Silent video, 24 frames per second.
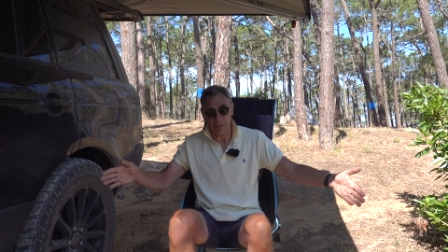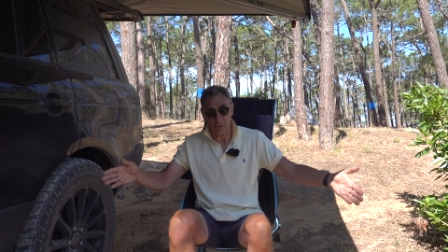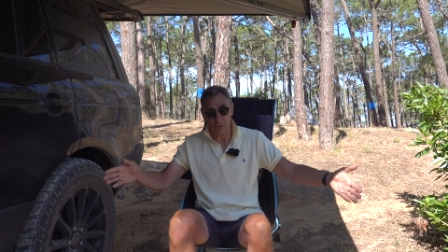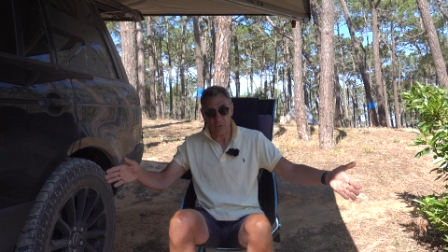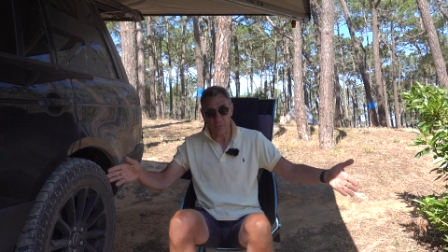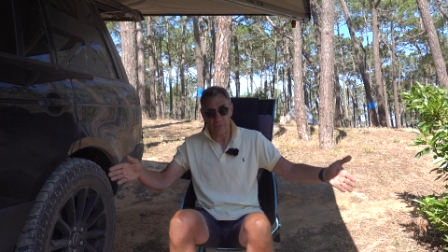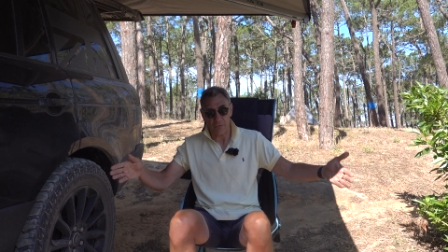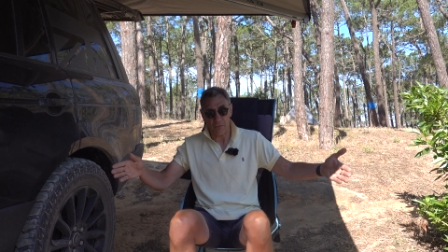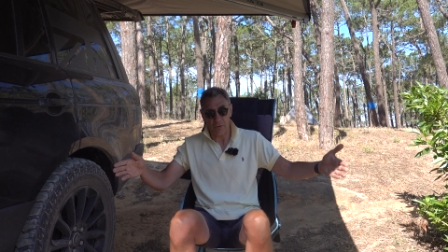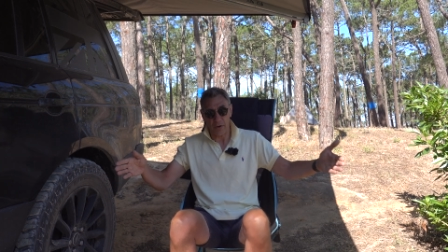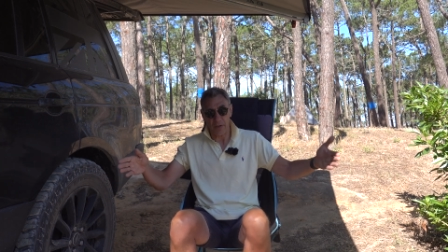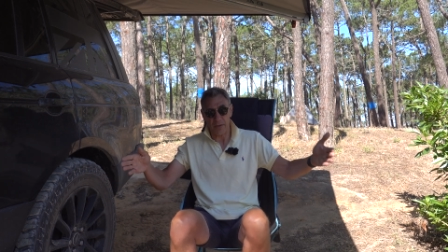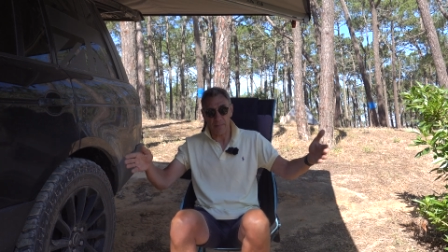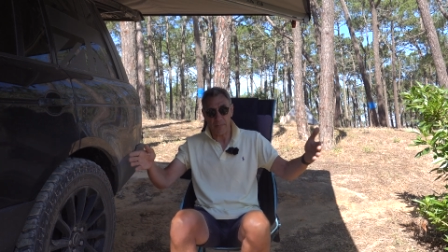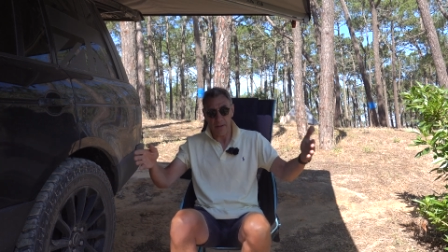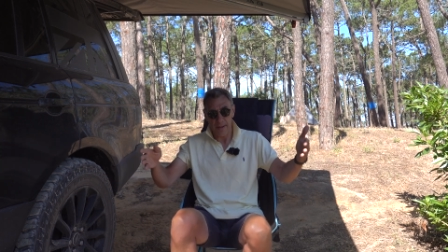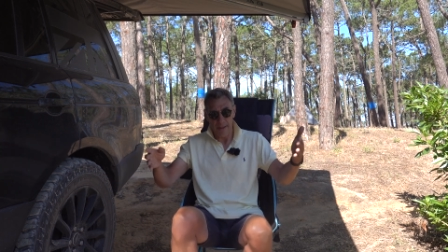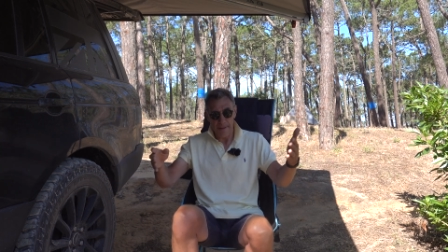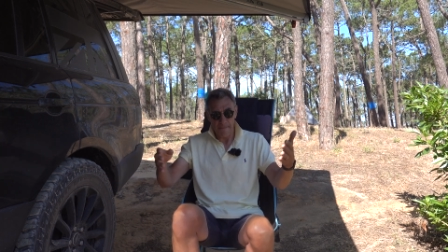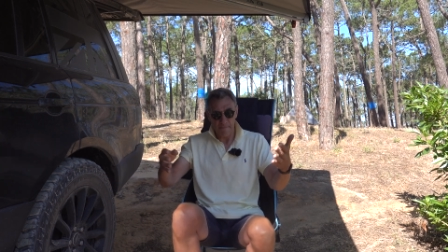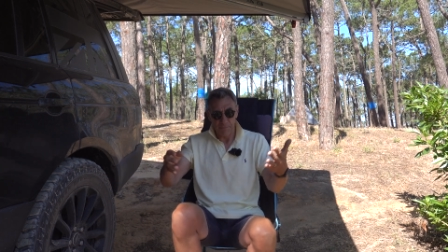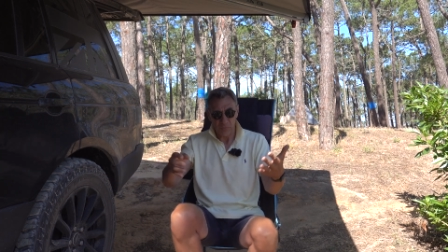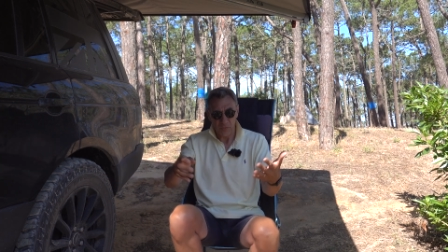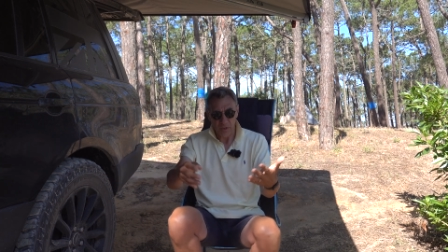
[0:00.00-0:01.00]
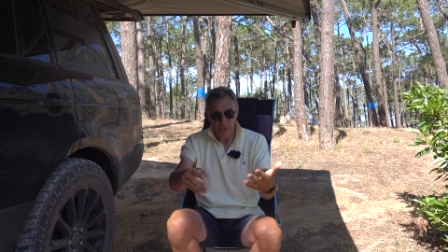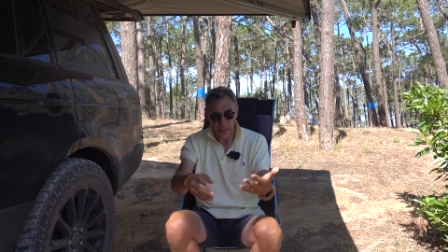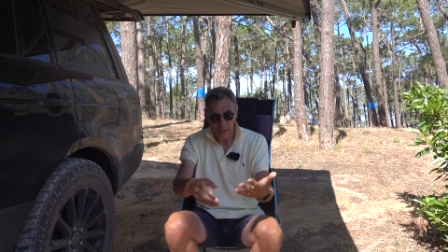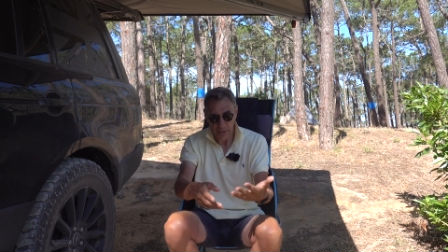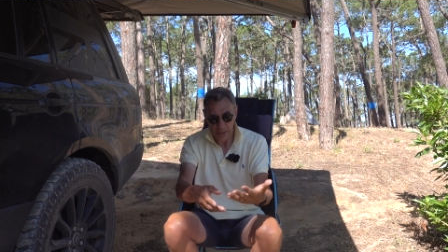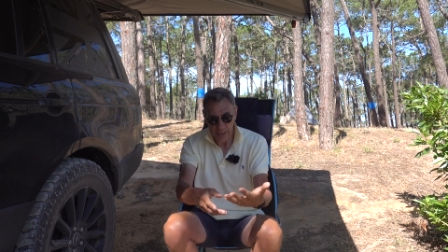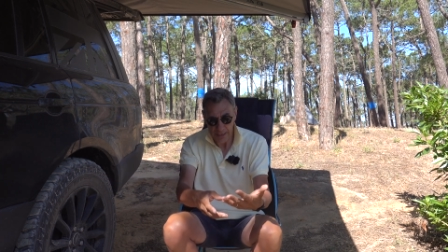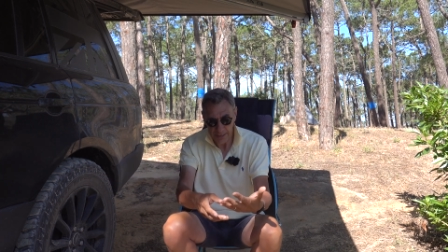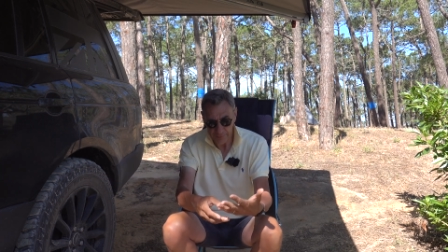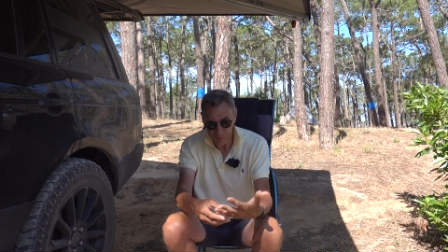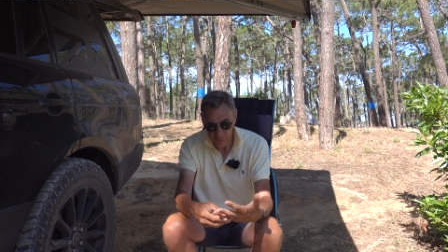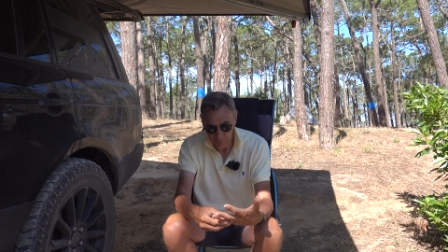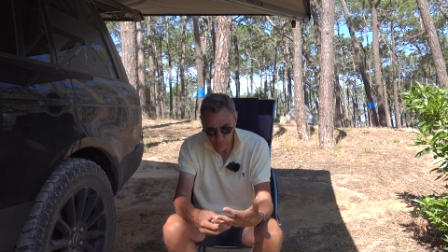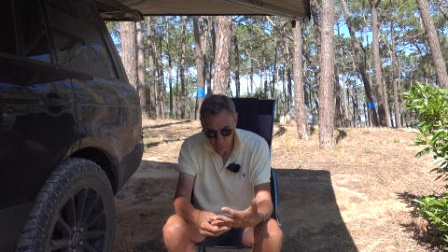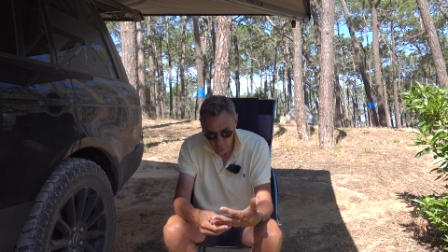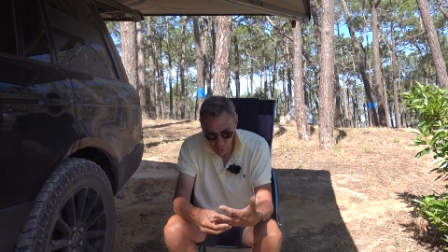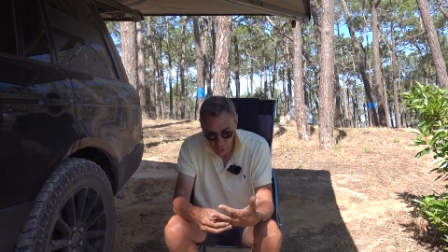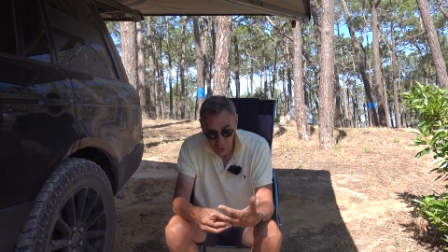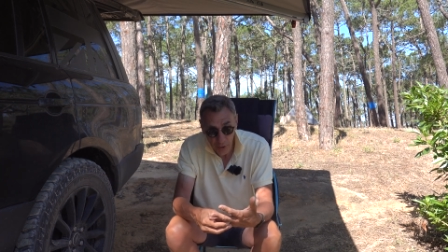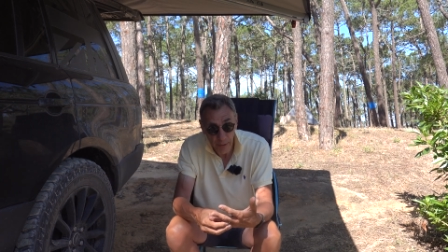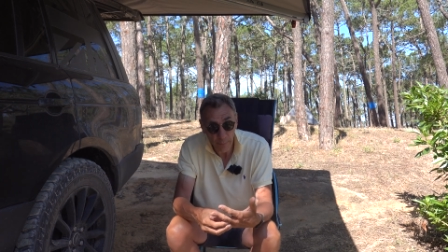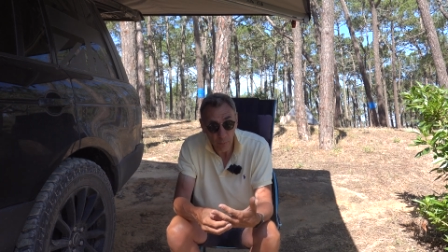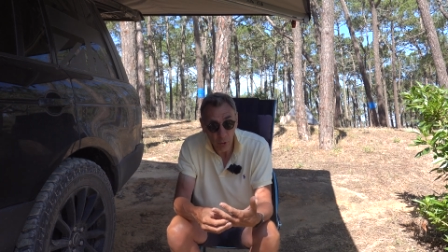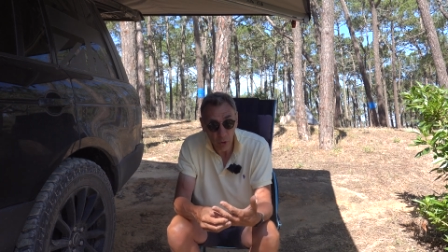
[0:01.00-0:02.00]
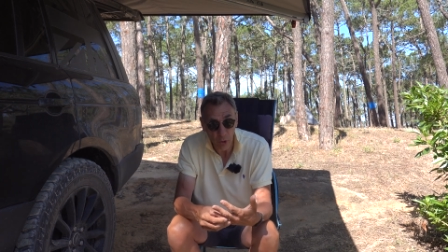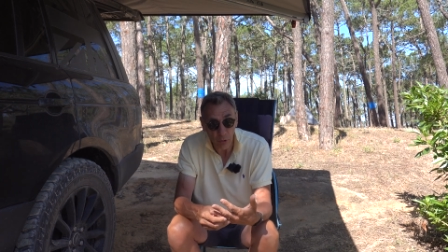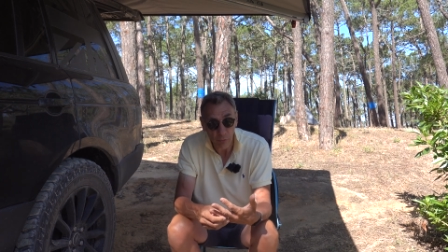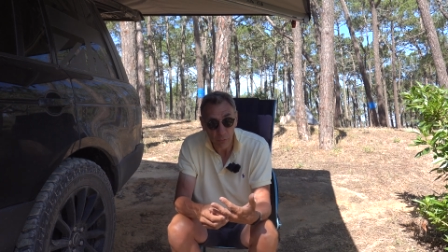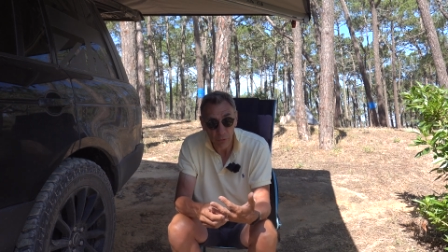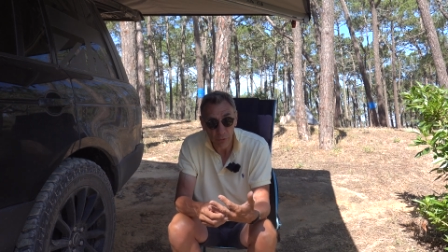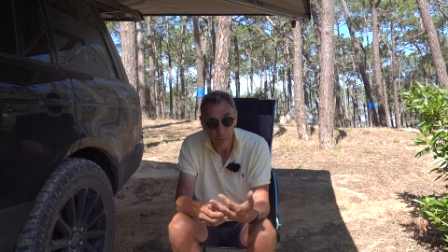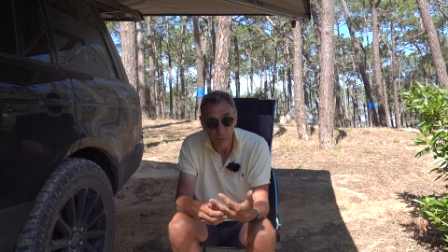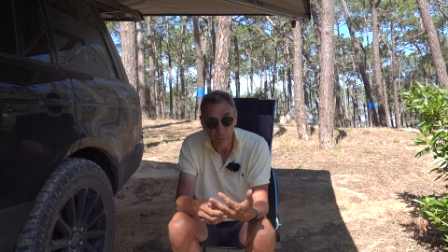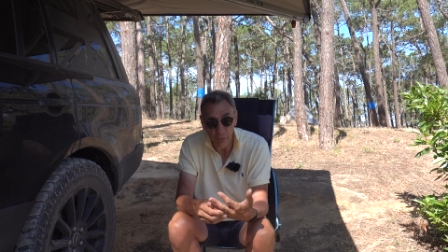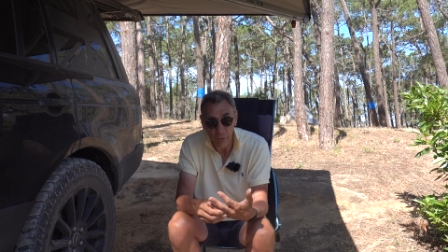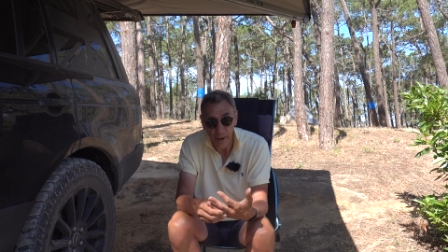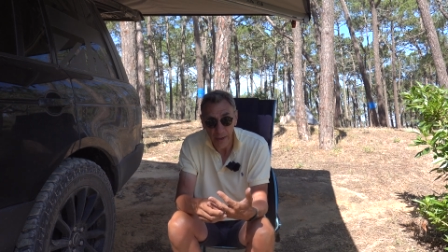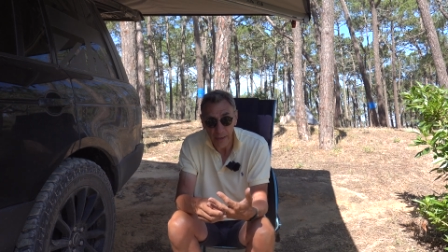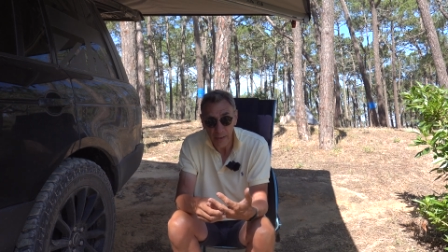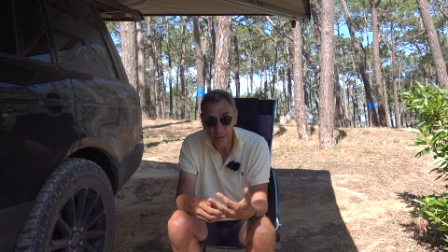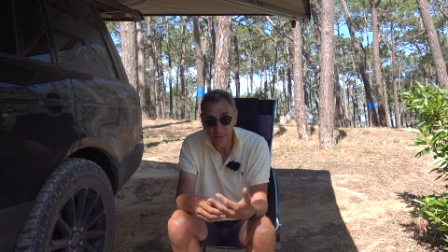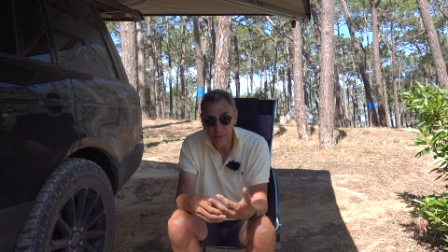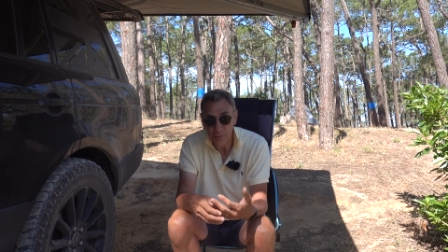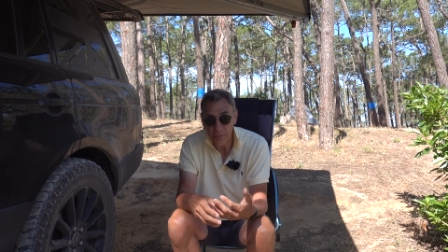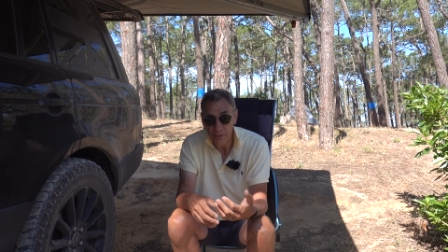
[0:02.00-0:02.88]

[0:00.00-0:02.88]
long frame and you have to put them on a roof rack.